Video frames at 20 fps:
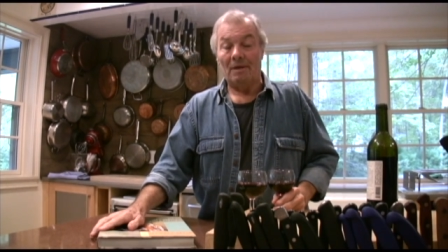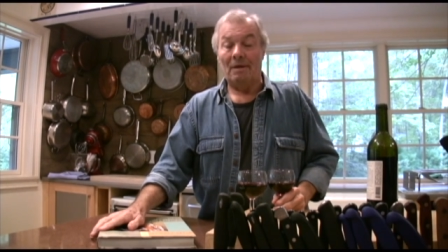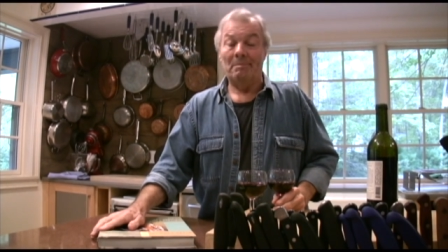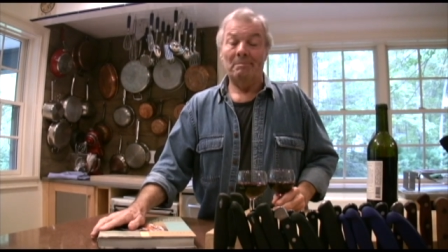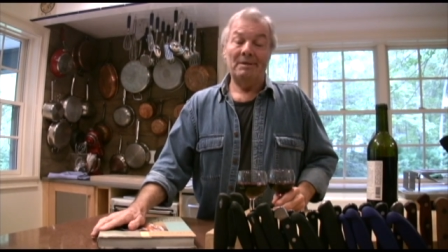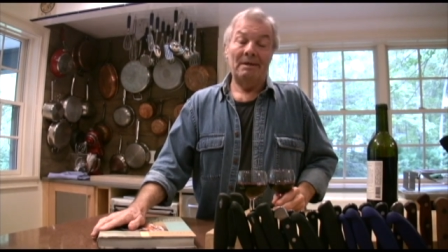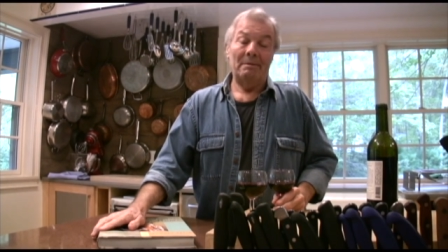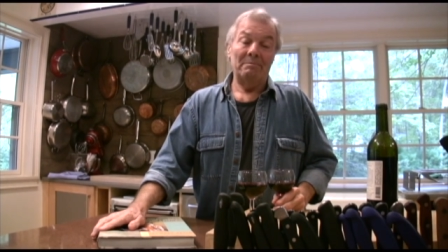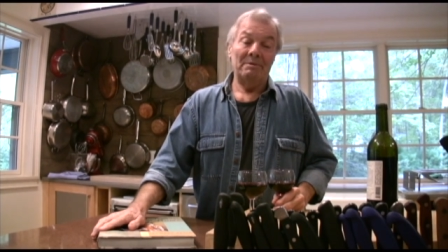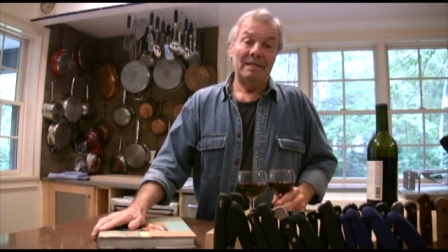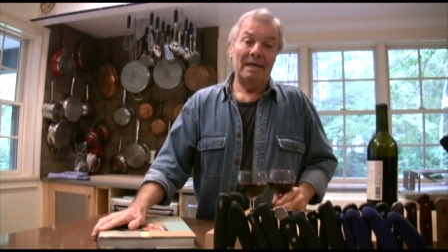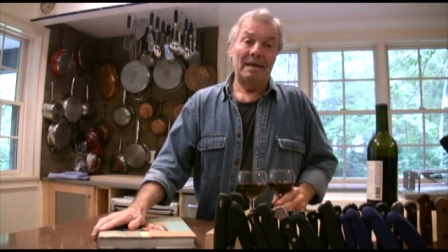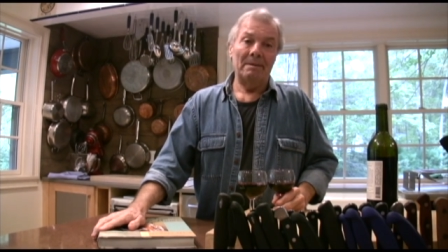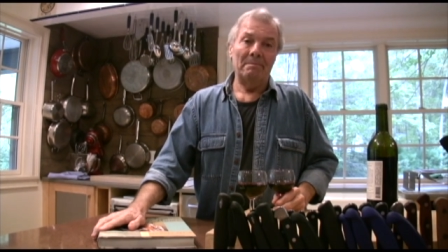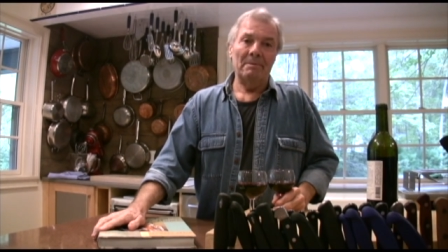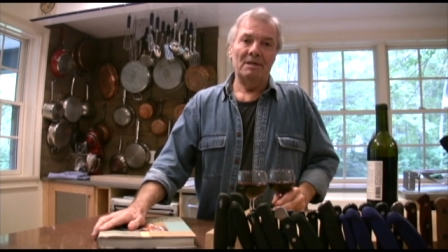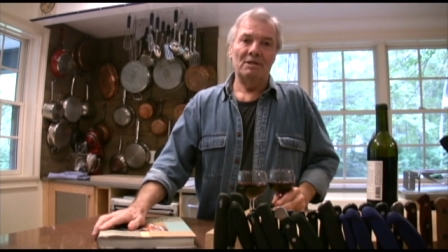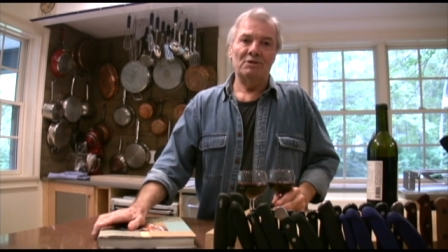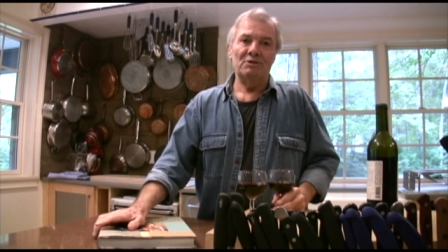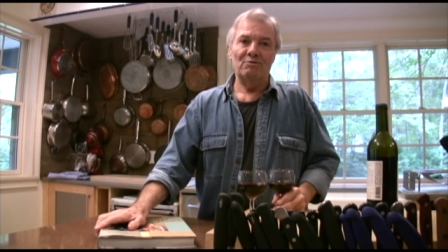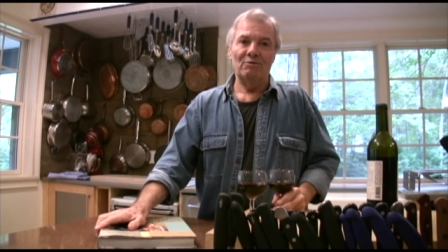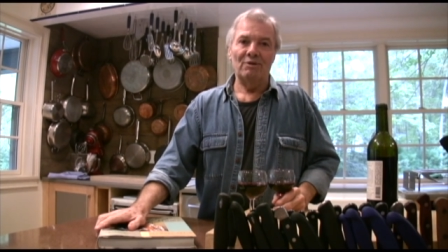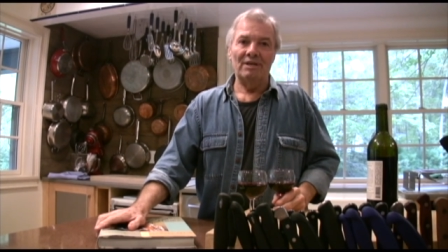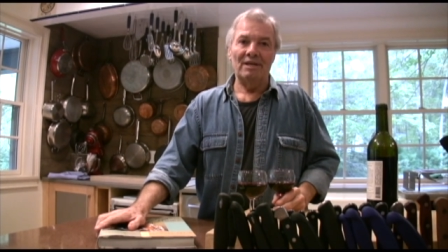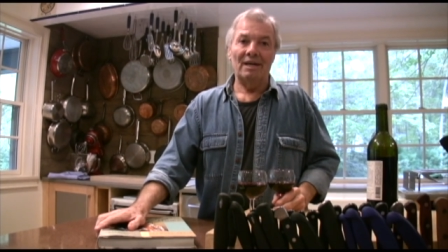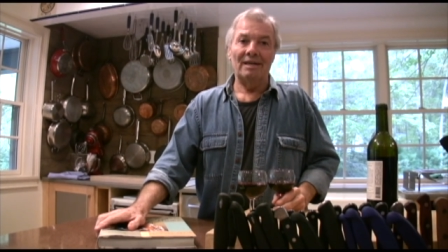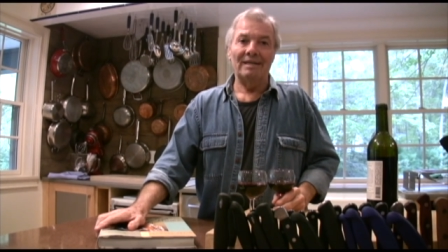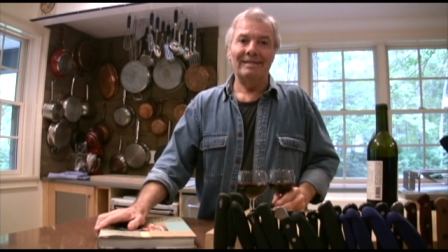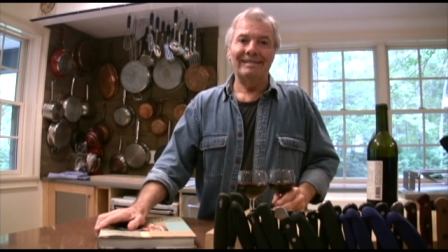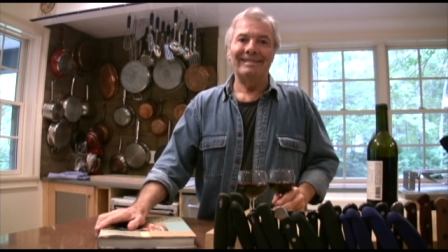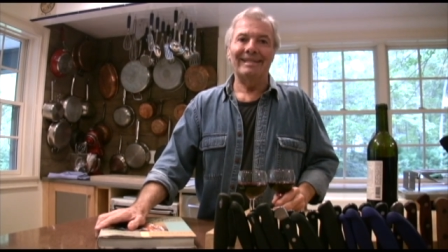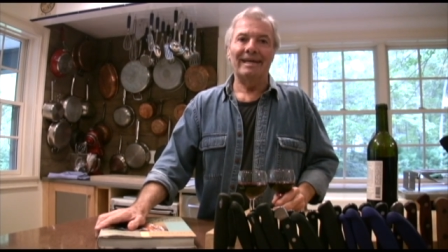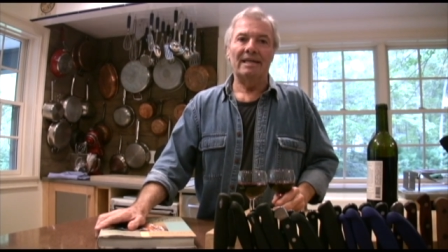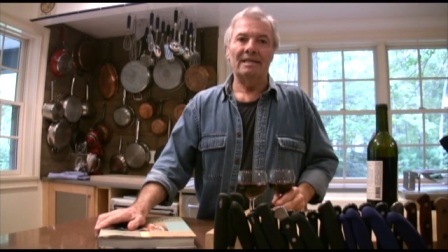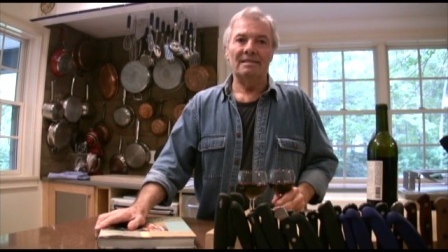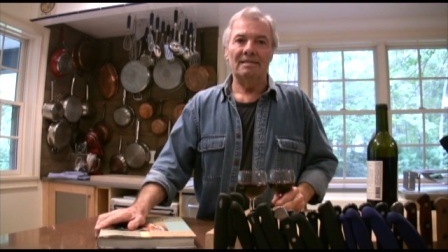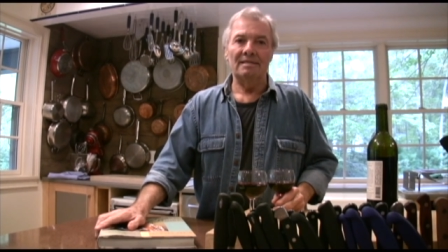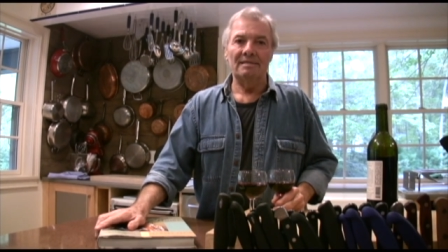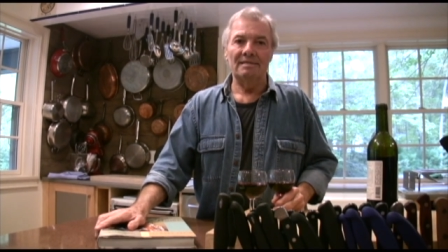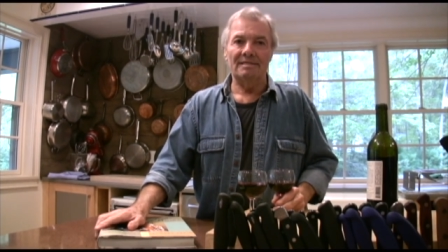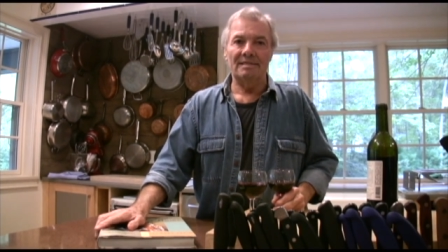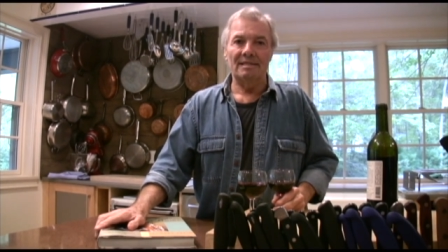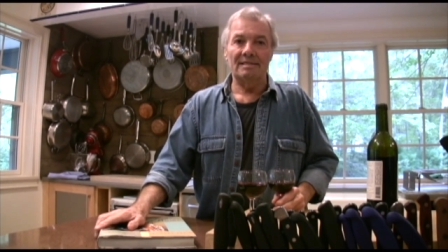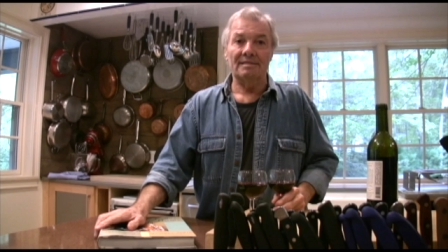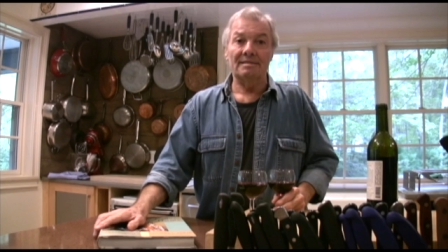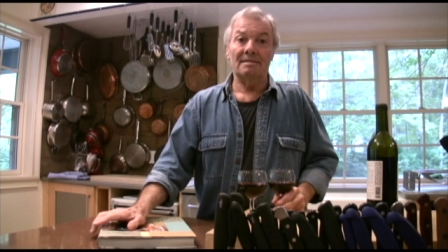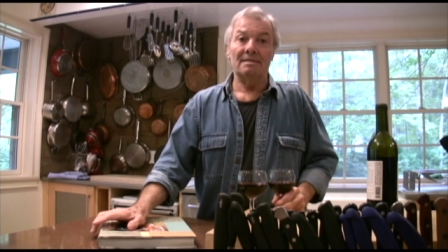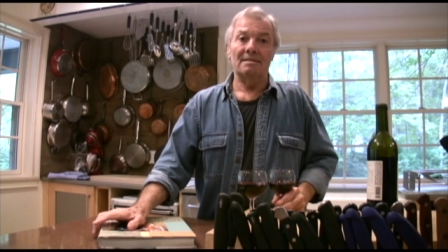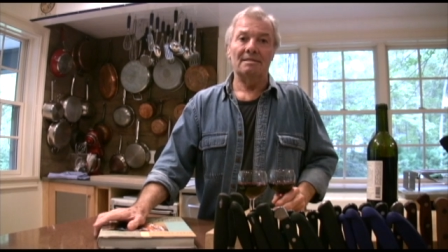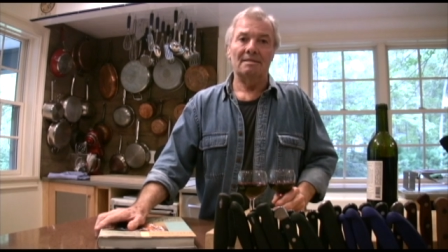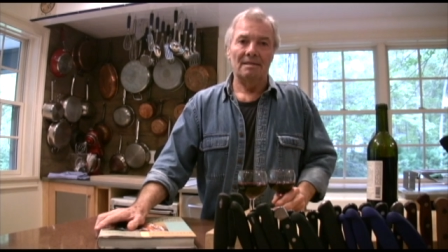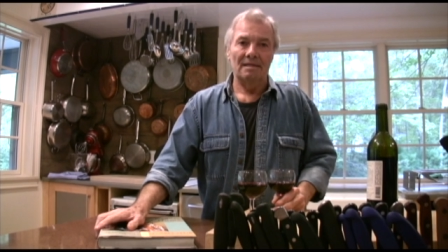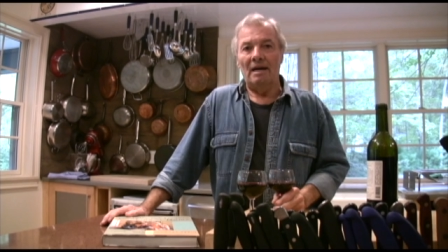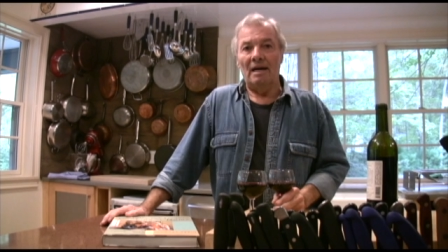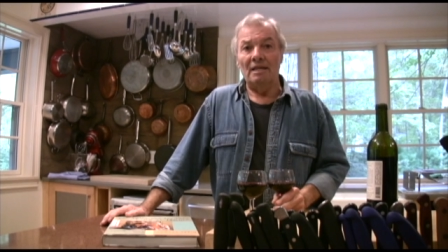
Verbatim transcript: Me, I mean, I met Julia in 1960.